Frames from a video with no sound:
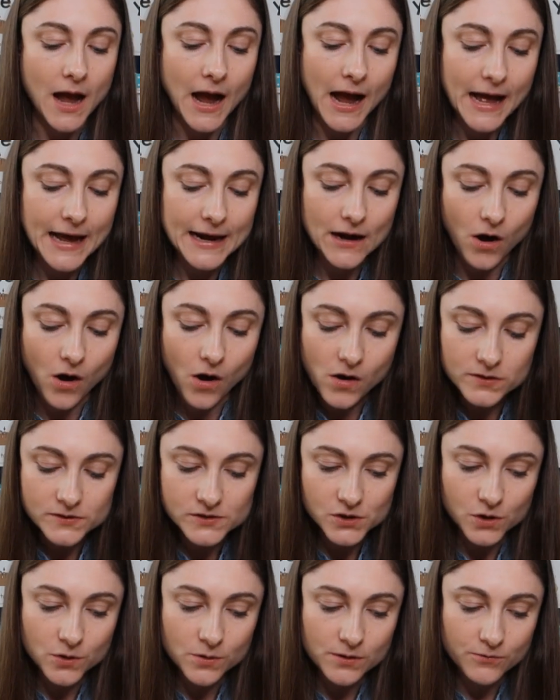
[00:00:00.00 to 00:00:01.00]
I
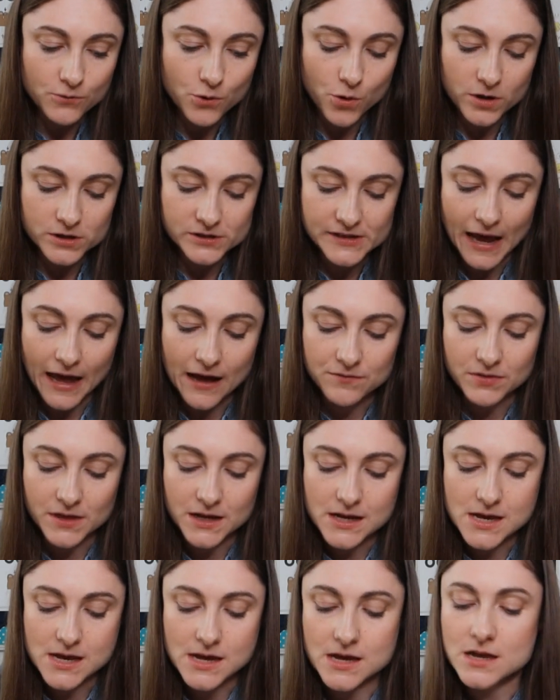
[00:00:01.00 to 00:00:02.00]
also, of course, have
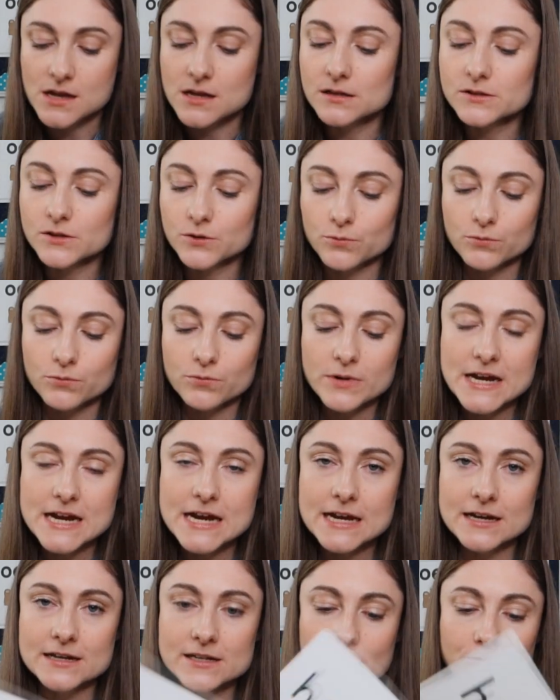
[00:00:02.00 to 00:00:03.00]
the kids
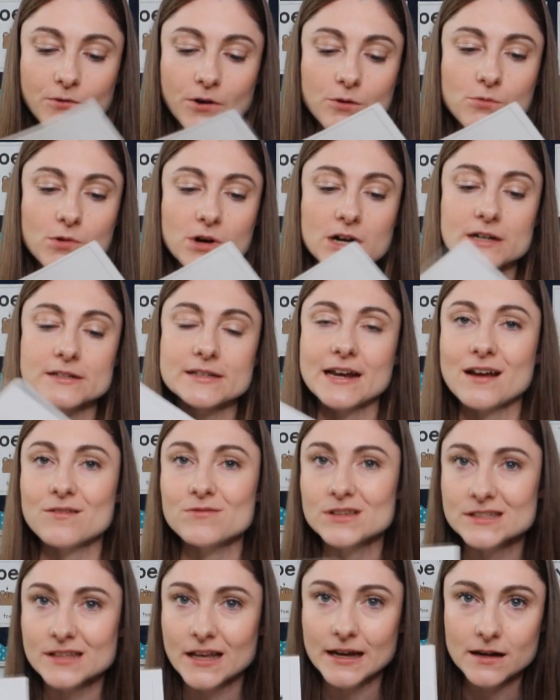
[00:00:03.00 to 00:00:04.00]
read different words. I'd have
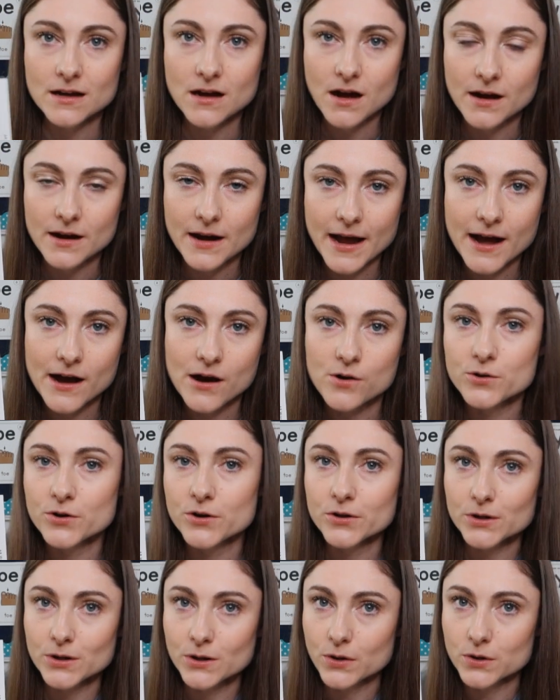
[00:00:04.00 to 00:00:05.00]
these like cut out,
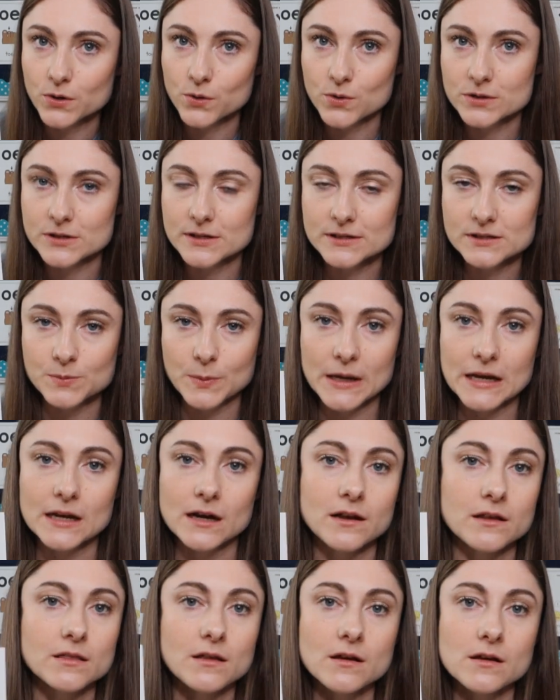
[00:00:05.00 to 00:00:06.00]
or you could display it
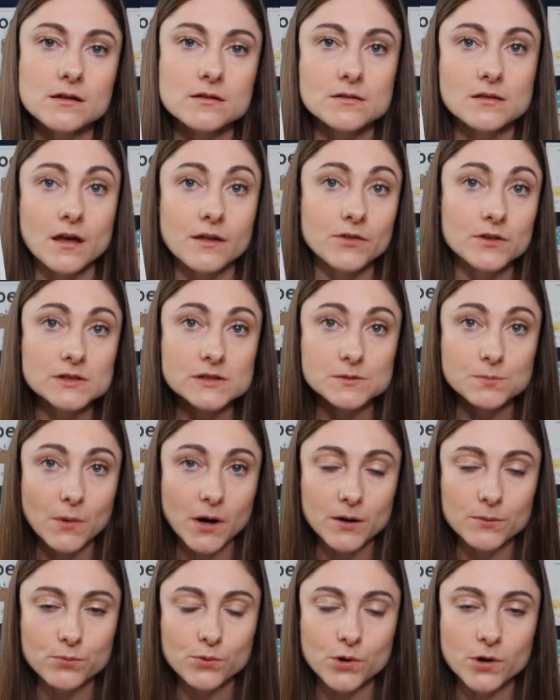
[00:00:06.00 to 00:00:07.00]
on the
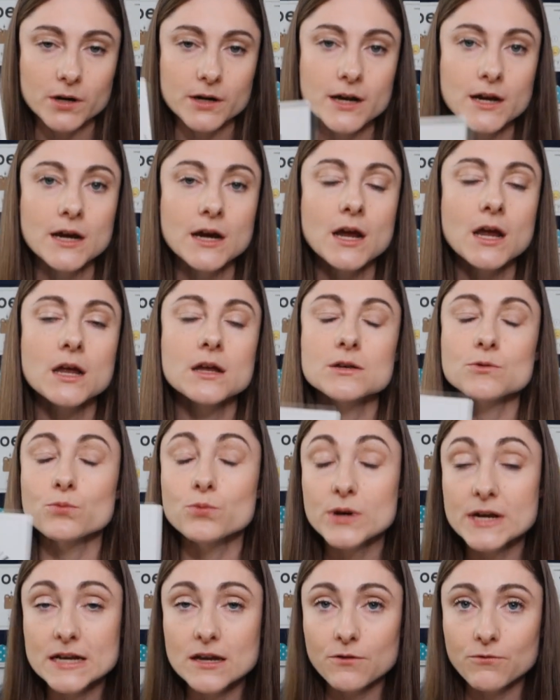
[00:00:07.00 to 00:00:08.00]
smart board.
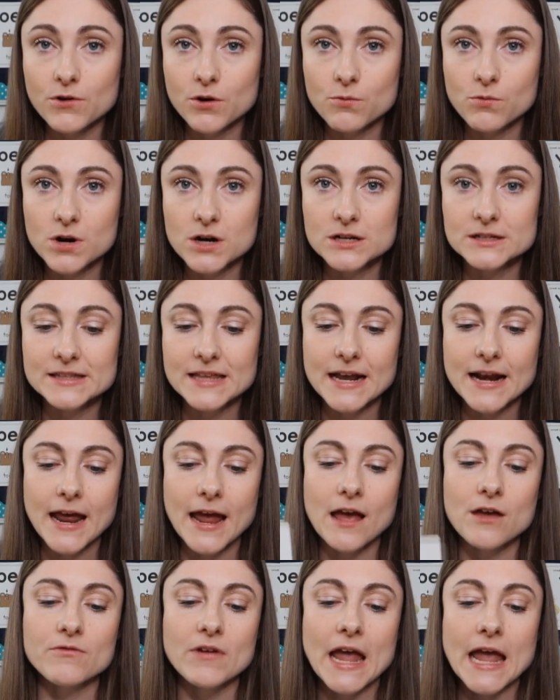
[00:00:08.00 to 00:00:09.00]
Read different words that
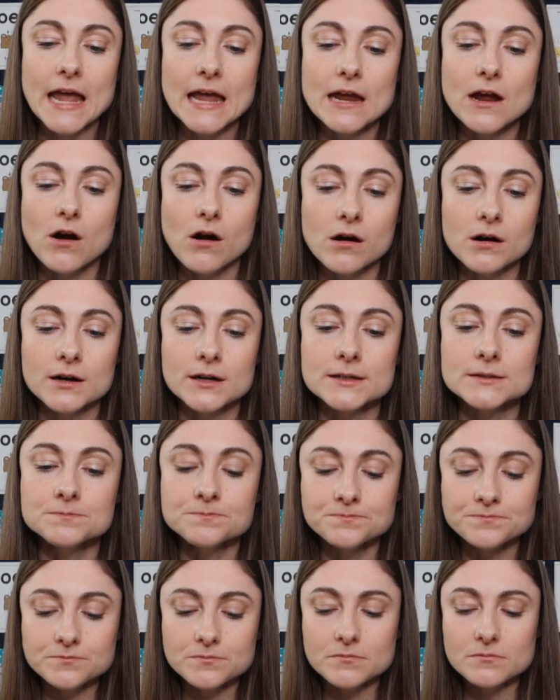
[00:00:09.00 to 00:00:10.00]
have AR,
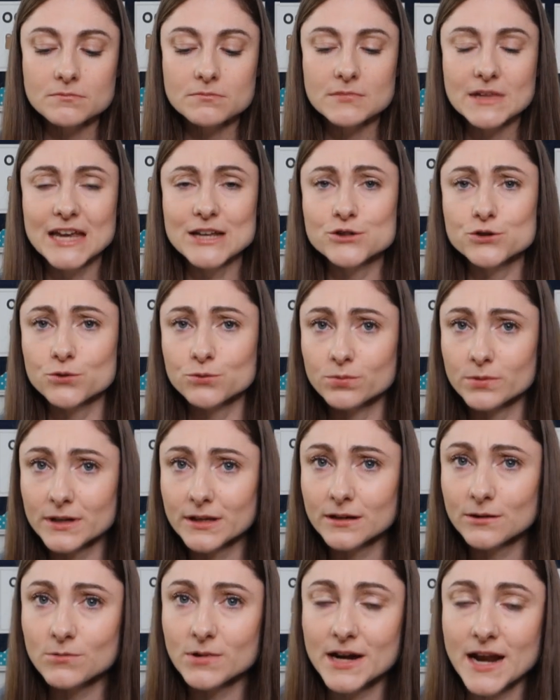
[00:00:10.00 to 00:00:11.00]
and you
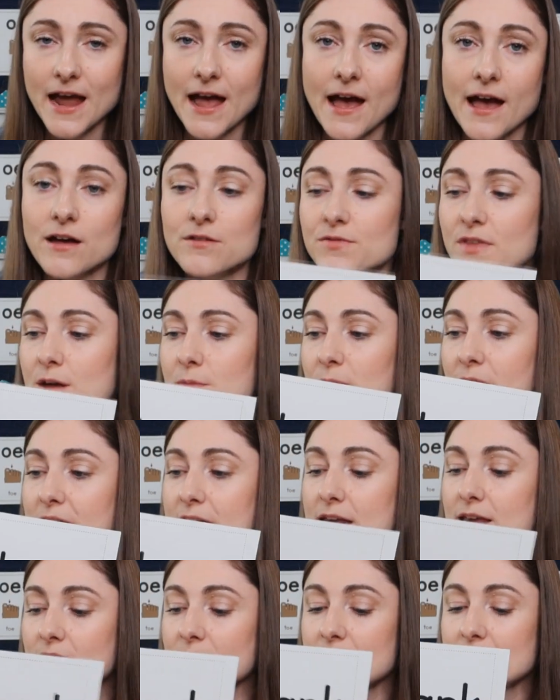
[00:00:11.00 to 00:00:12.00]
really want to have them
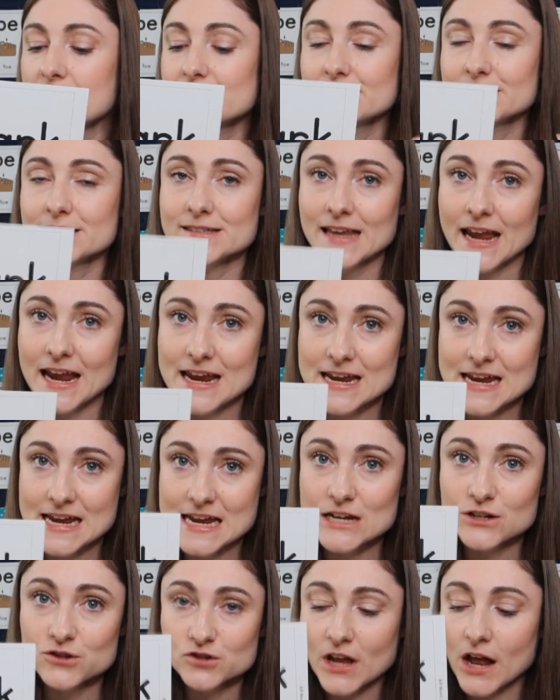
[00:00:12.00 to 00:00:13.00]
like say
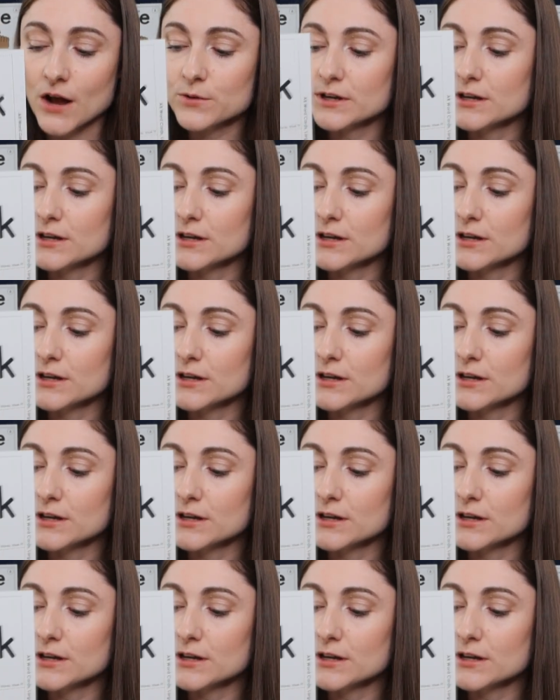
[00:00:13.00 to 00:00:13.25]
each sound